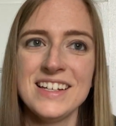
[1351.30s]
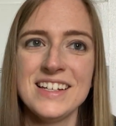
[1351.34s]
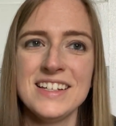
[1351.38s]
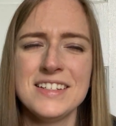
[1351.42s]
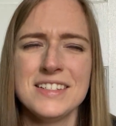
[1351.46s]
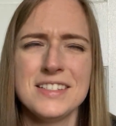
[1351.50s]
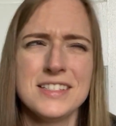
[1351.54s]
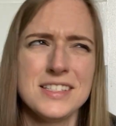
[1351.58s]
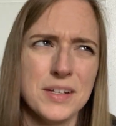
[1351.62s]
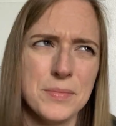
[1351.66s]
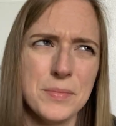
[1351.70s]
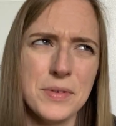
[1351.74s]

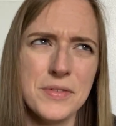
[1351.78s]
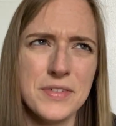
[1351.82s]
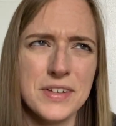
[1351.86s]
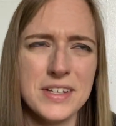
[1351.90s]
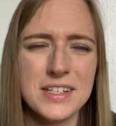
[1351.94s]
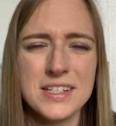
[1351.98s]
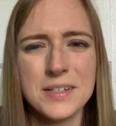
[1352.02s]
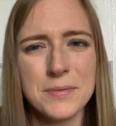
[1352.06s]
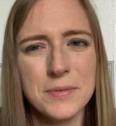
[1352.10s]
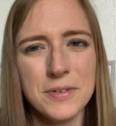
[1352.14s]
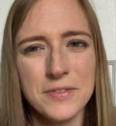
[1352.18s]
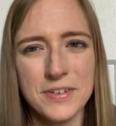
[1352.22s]
Some of
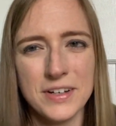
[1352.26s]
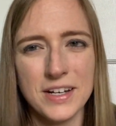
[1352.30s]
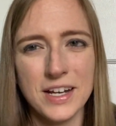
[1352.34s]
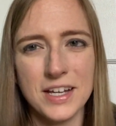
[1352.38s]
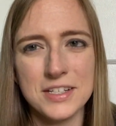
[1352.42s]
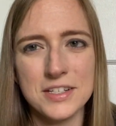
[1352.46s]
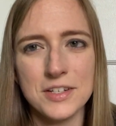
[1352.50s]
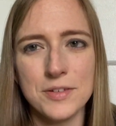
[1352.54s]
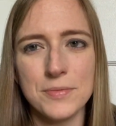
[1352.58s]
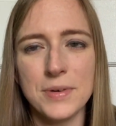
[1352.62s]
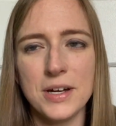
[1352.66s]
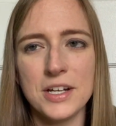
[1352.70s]
it not
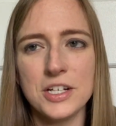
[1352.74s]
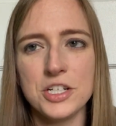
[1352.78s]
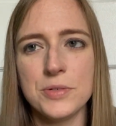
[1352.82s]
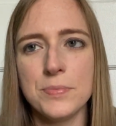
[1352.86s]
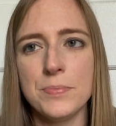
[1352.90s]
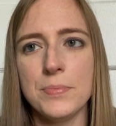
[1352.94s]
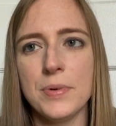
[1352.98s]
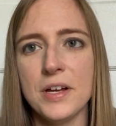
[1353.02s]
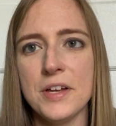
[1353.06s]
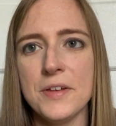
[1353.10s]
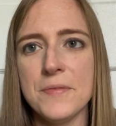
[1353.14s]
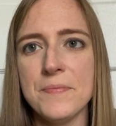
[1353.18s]
so much,
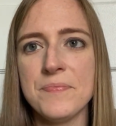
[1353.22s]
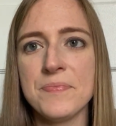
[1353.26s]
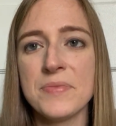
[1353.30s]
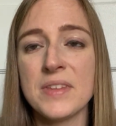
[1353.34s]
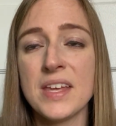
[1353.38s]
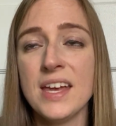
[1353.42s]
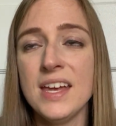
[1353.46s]
but